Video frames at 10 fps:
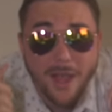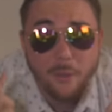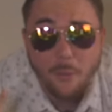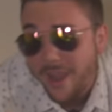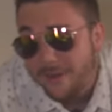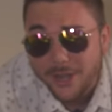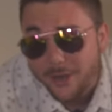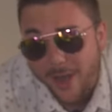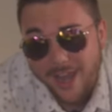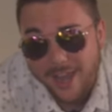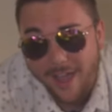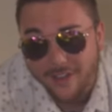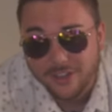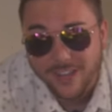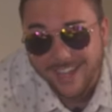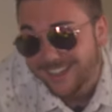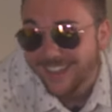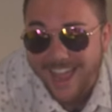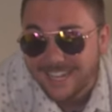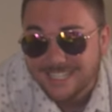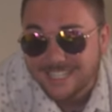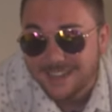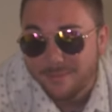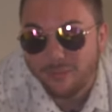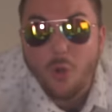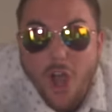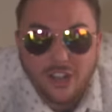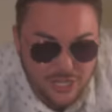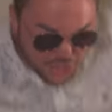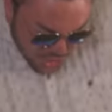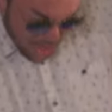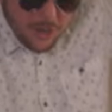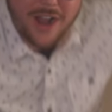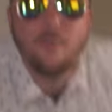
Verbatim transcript: I wearing right now? And you're like, glasses, and I'm like, wrong, a shirt!